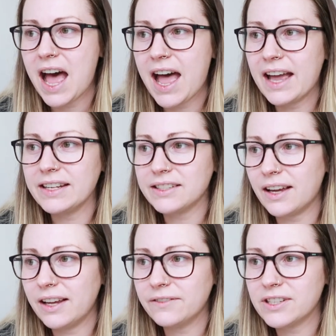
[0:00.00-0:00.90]
and
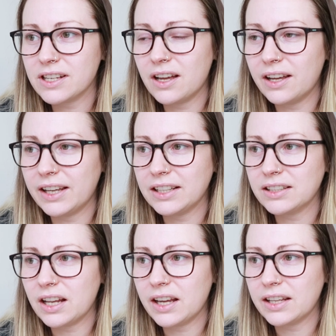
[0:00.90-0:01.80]
I have
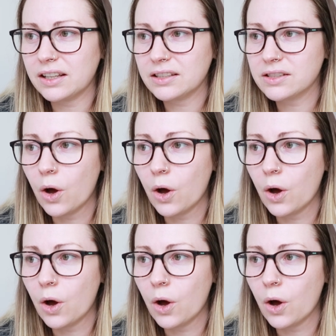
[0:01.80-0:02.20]
designed like